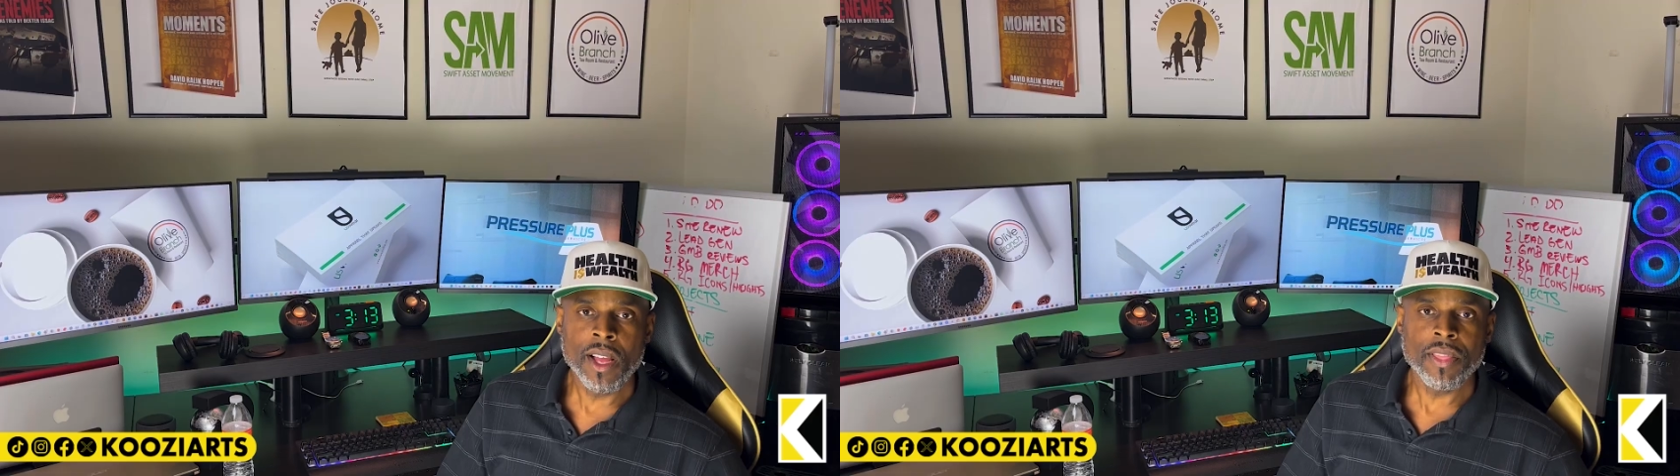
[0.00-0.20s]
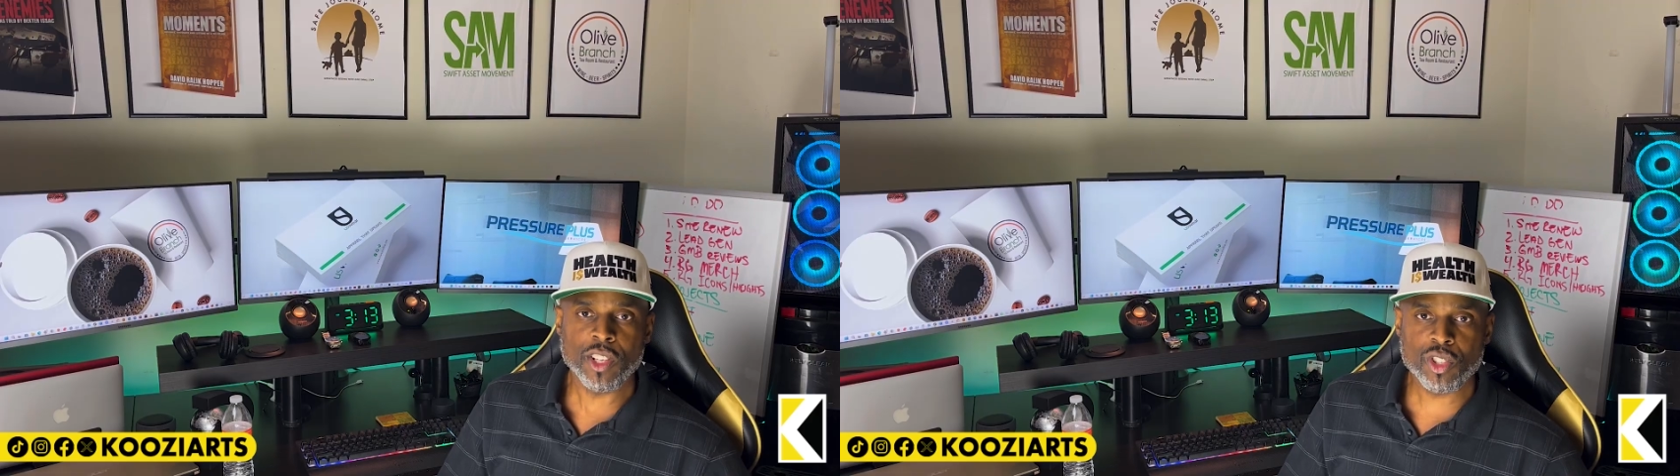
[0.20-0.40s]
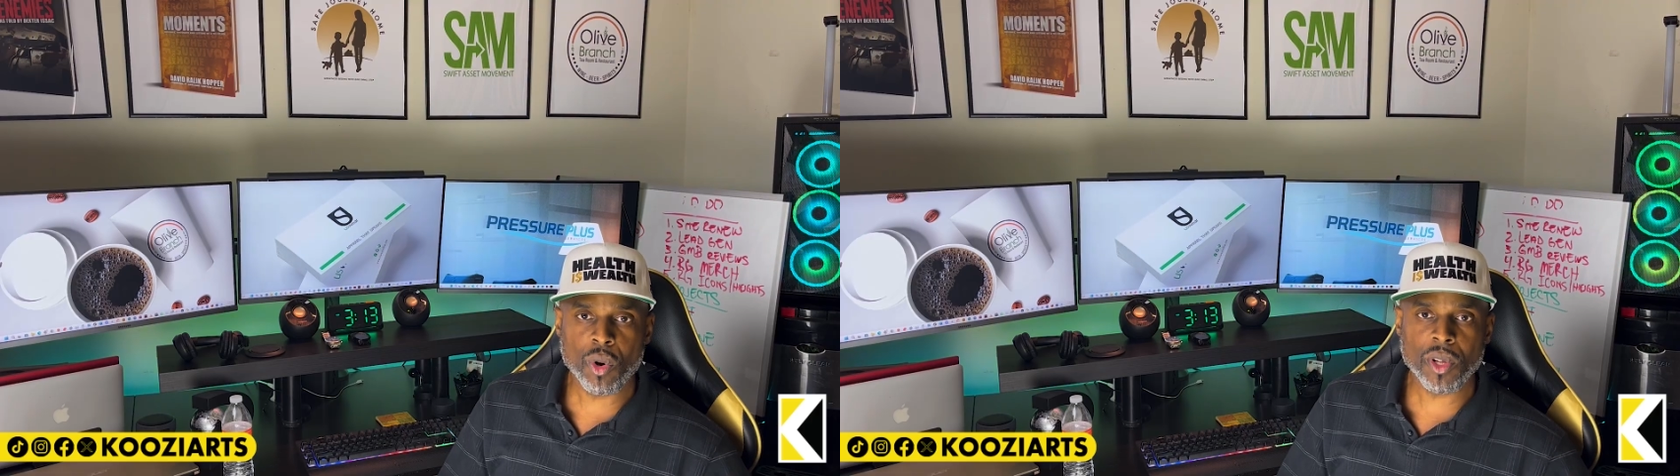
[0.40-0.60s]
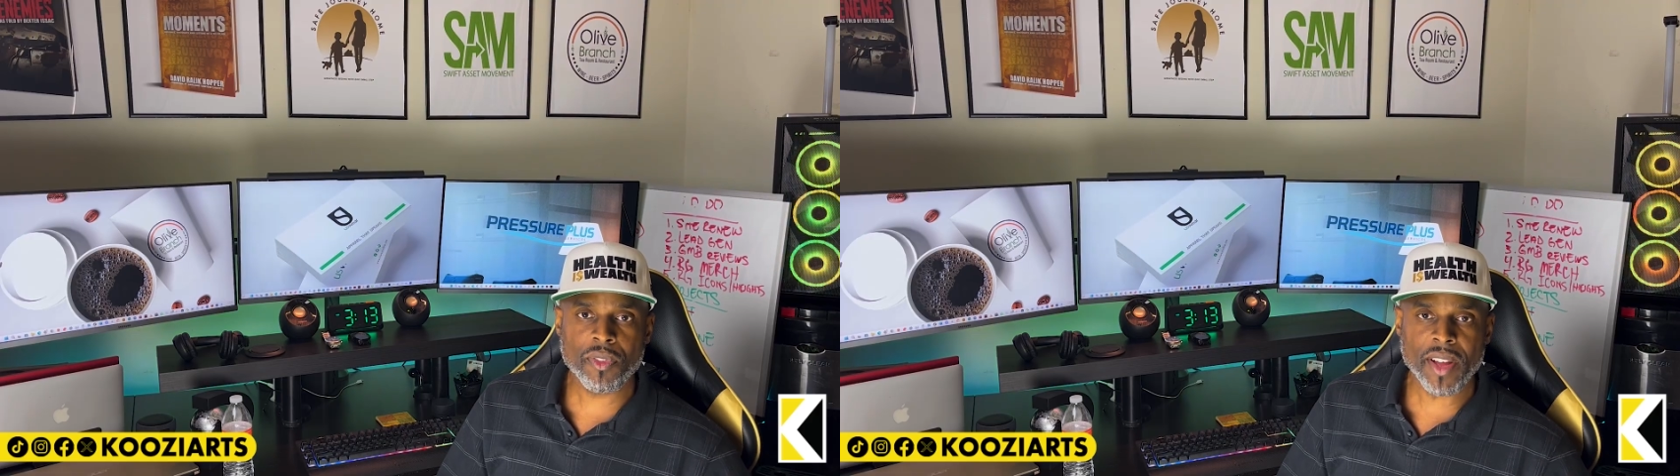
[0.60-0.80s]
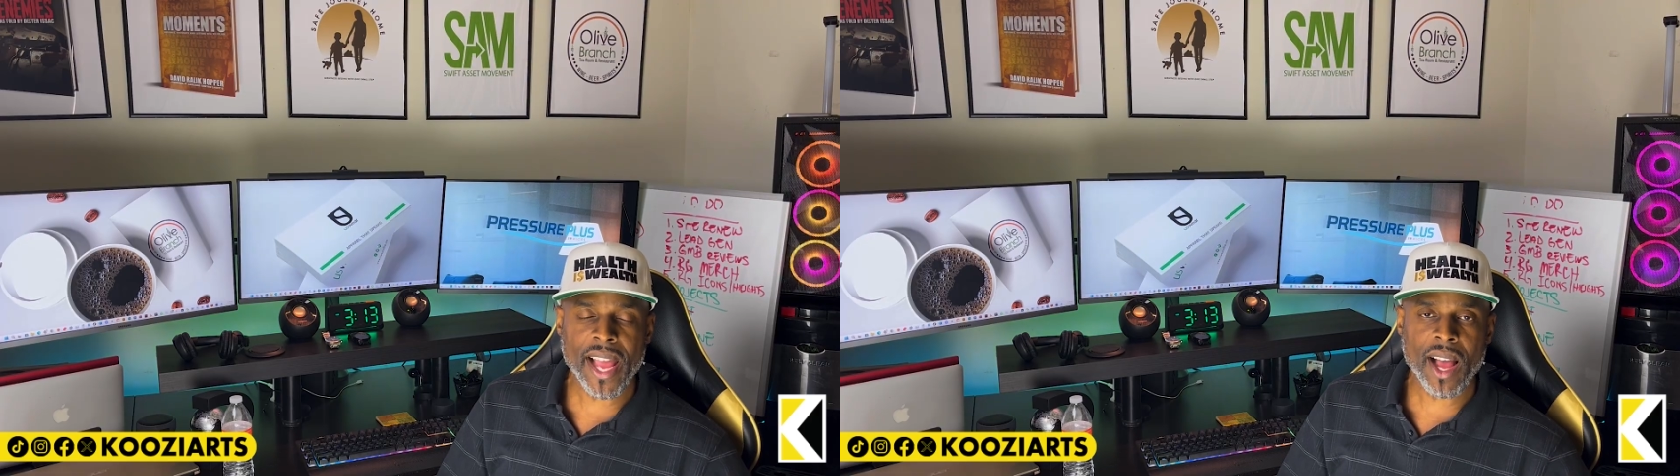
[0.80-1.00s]
The source
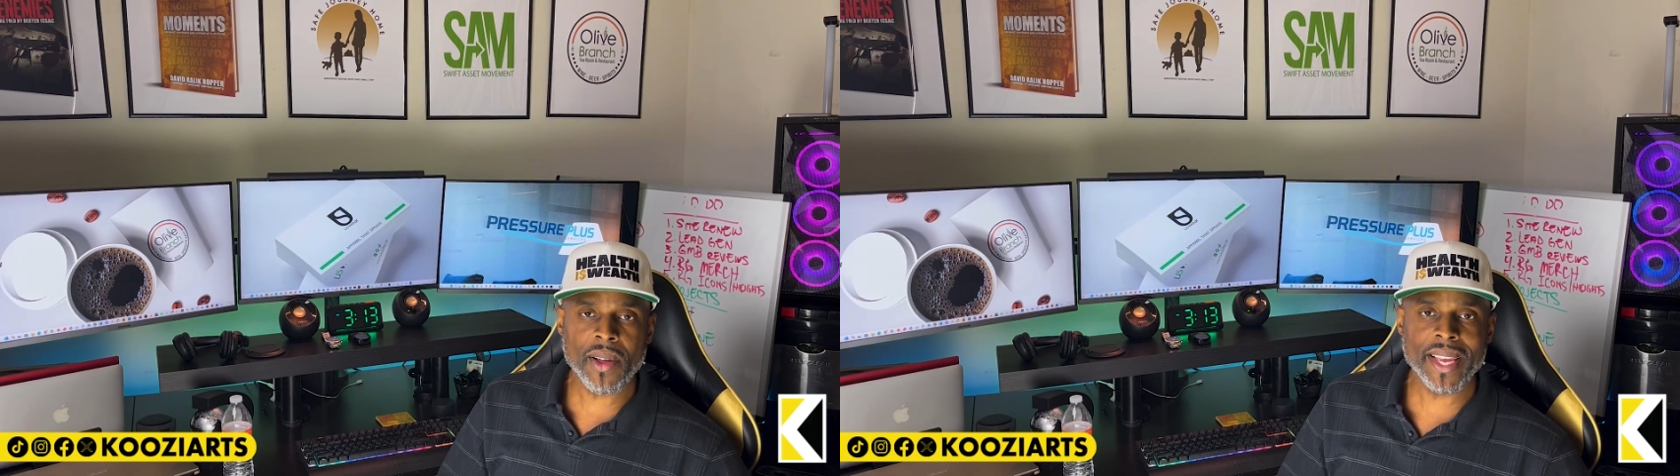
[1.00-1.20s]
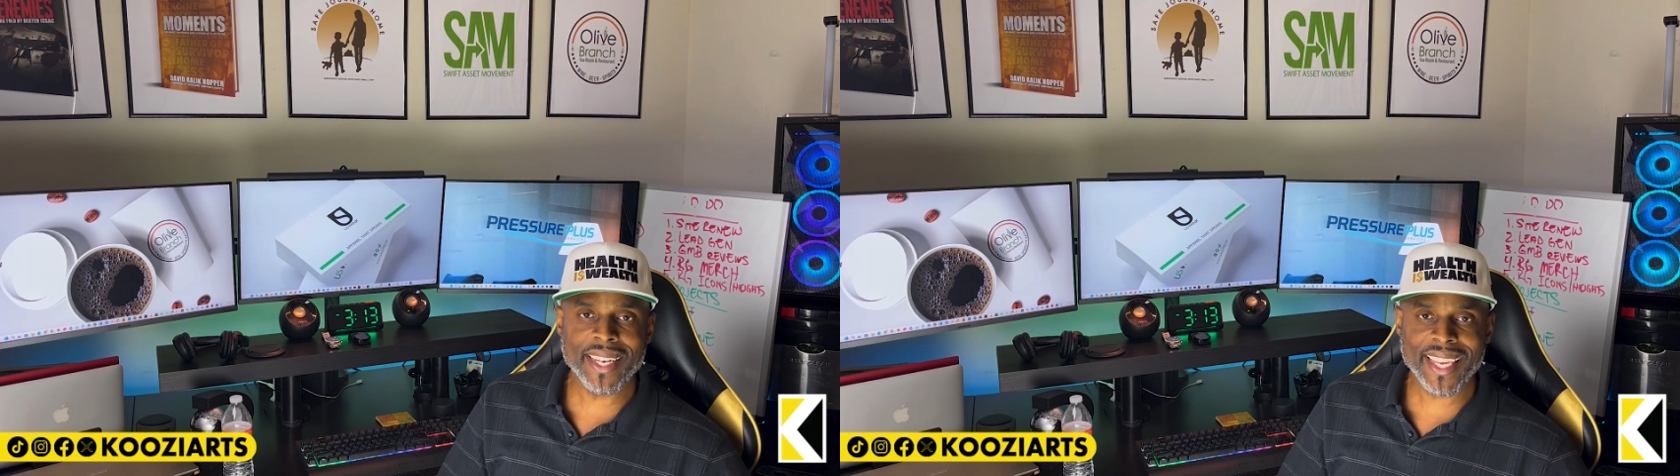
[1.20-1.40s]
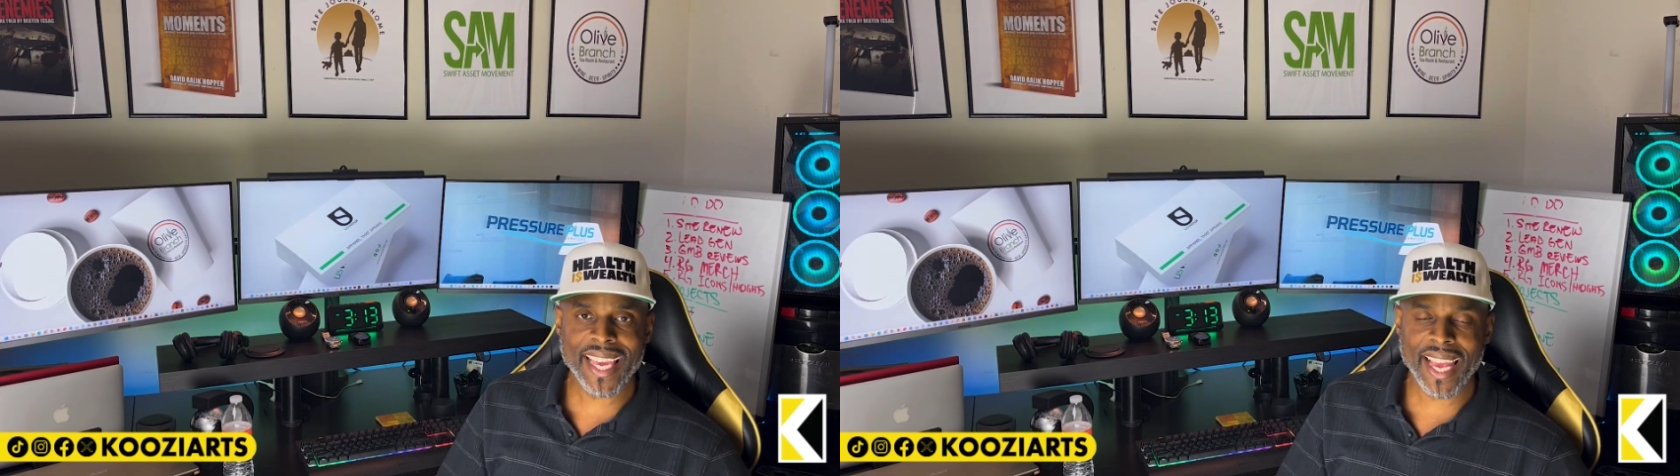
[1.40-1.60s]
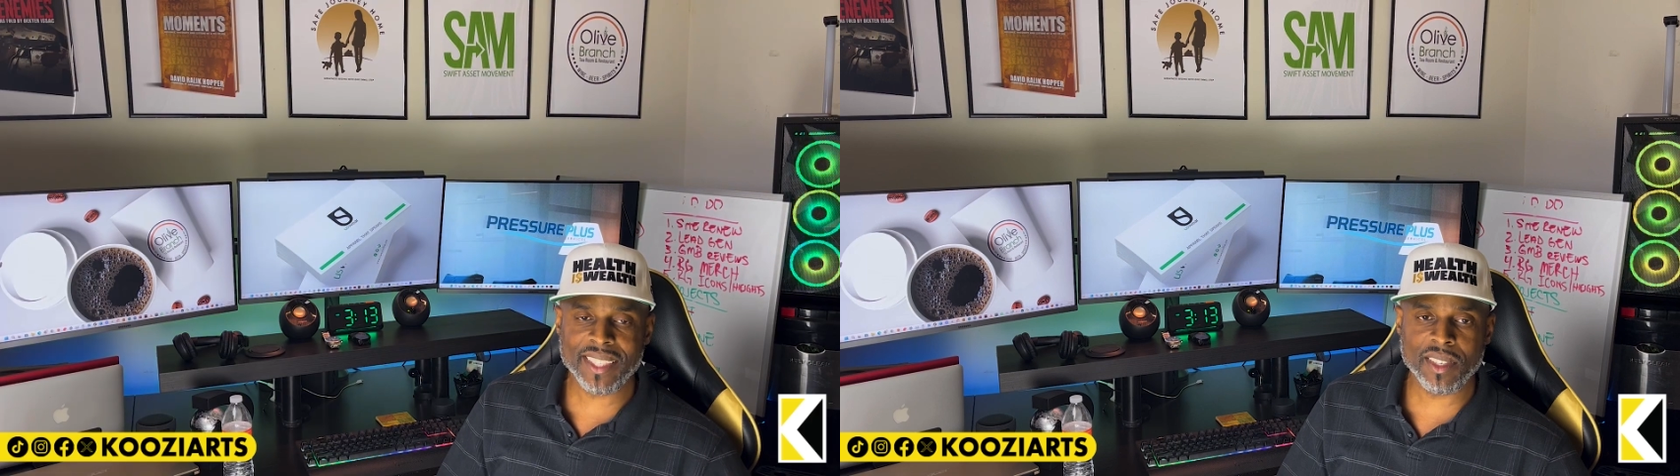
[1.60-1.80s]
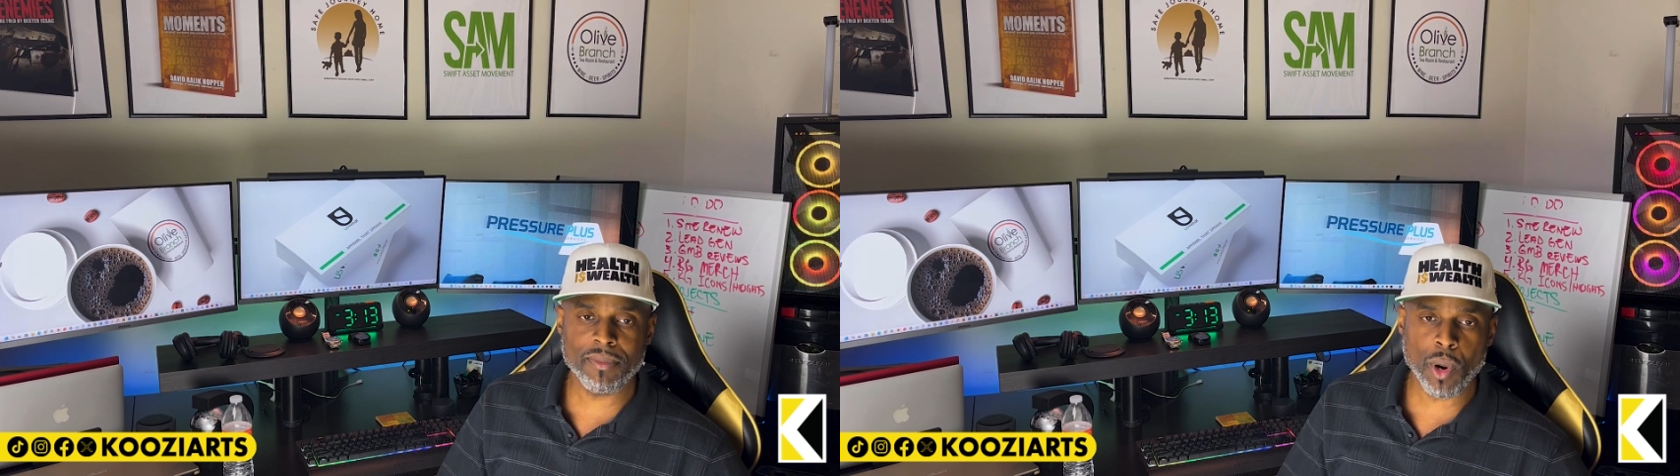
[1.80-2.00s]
file, in the case
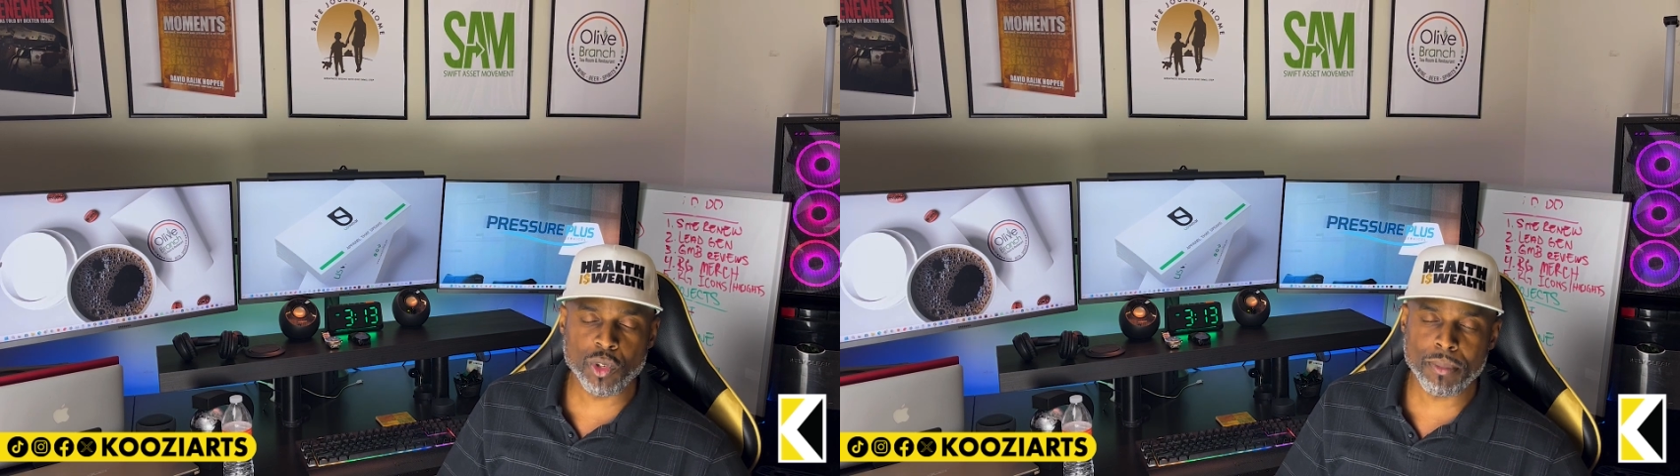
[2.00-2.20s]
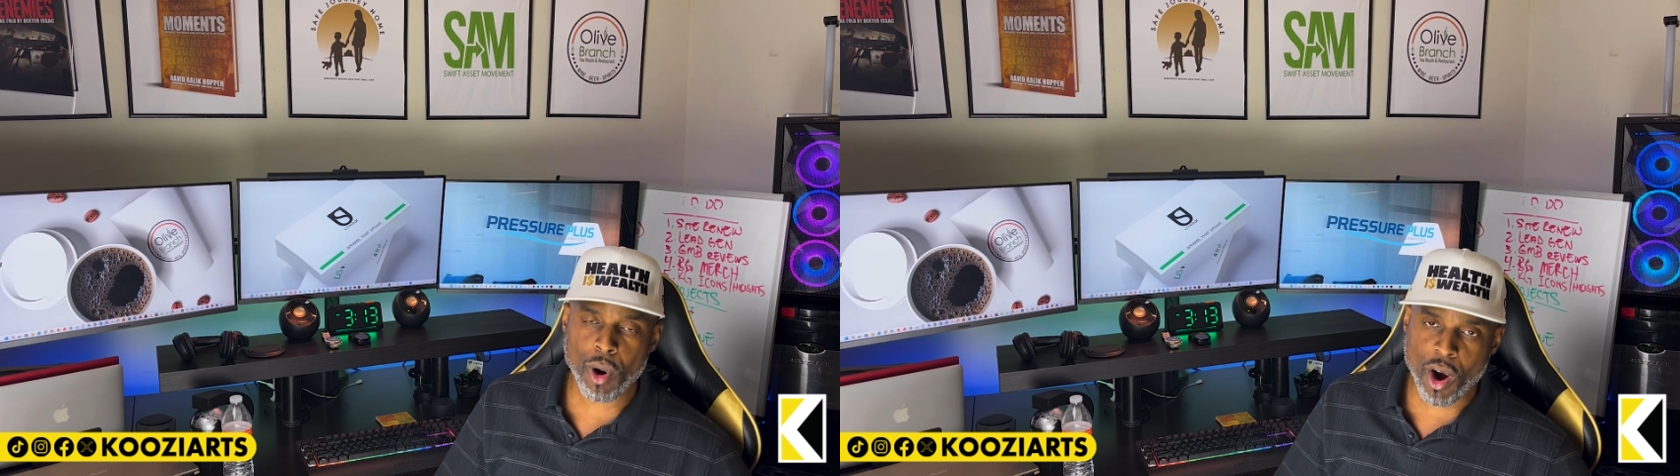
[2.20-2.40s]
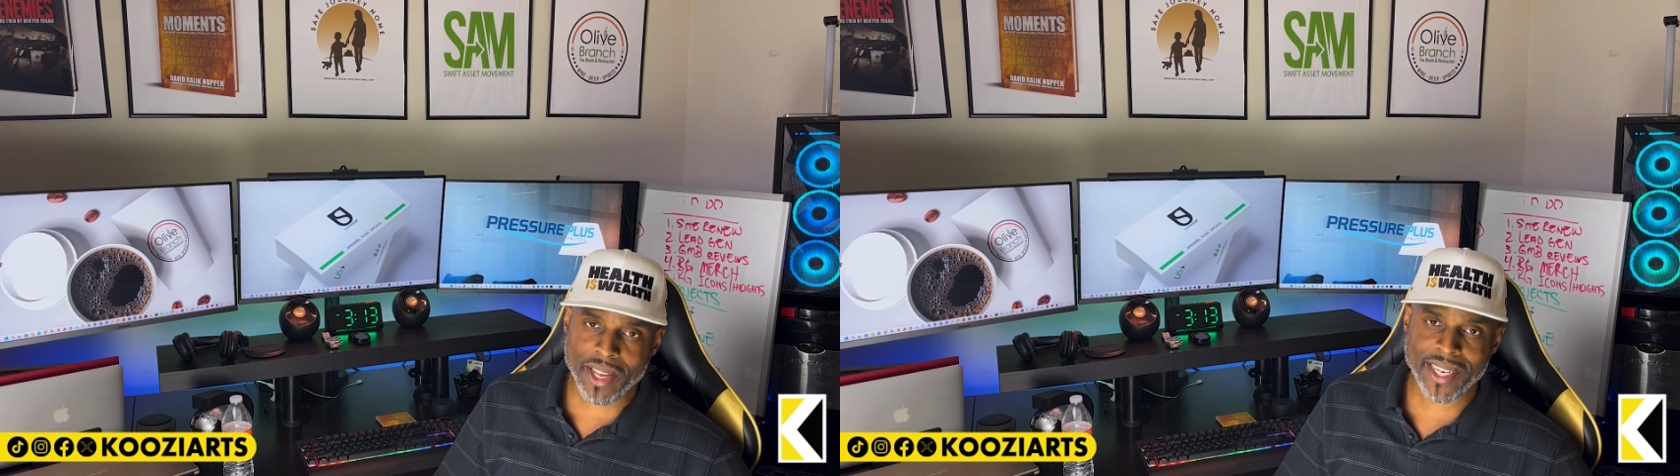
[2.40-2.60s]
of most marketing